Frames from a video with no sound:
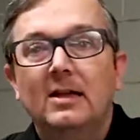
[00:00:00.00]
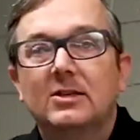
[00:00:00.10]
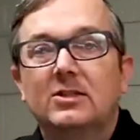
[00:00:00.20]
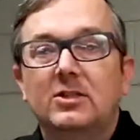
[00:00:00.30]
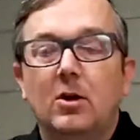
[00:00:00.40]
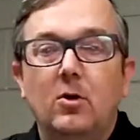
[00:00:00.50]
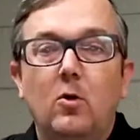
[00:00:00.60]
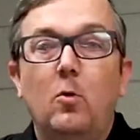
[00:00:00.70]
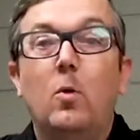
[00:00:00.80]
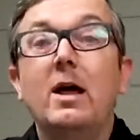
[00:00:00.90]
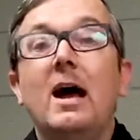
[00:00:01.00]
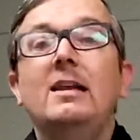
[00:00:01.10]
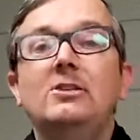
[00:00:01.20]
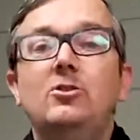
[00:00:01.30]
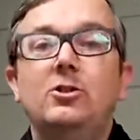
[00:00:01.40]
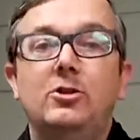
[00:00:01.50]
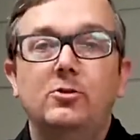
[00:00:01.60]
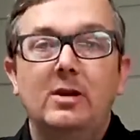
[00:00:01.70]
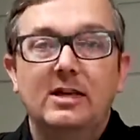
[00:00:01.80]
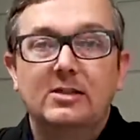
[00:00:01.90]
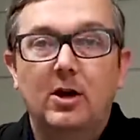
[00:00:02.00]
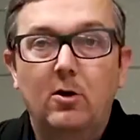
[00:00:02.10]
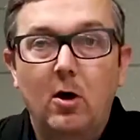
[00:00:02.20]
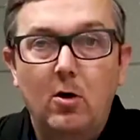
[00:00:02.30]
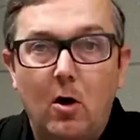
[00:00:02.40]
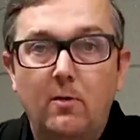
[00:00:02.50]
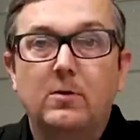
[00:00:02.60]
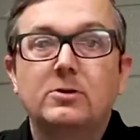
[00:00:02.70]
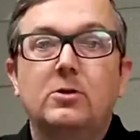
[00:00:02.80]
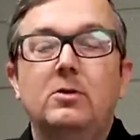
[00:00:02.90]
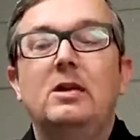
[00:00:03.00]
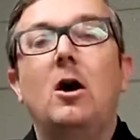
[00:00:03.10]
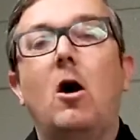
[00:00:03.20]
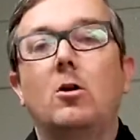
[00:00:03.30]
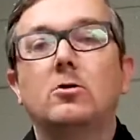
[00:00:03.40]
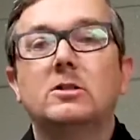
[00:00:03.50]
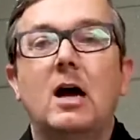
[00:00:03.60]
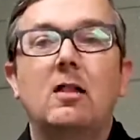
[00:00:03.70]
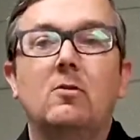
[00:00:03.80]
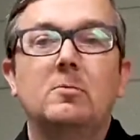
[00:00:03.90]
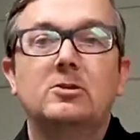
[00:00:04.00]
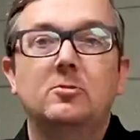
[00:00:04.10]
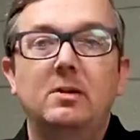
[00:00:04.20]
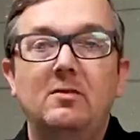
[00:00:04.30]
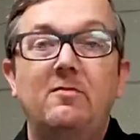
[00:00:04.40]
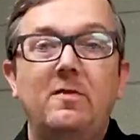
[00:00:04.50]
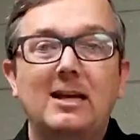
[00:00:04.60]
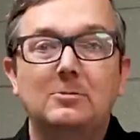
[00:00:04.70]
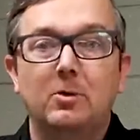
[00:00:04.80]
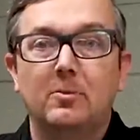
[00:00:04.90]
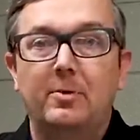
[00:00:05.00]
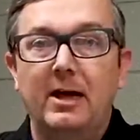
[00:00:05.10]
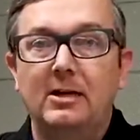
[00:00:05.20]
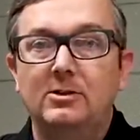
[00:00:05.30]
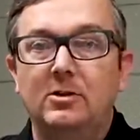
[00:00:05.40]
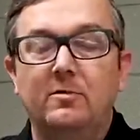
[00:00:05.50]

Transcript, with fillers: So what I need you to do is go over to the Auto Scholar Mr. B Facebook page.